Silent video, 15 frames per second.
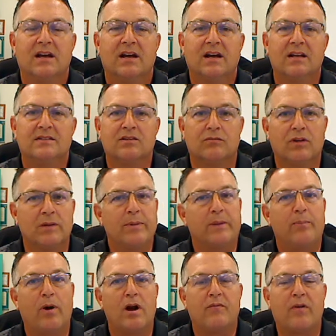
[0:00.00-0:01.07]
Uh, it's a really
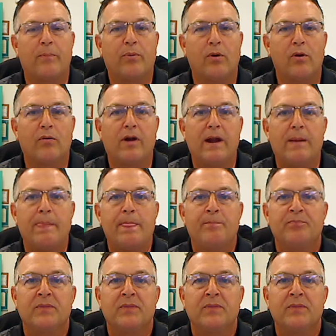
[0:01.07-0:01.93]
big part of our program.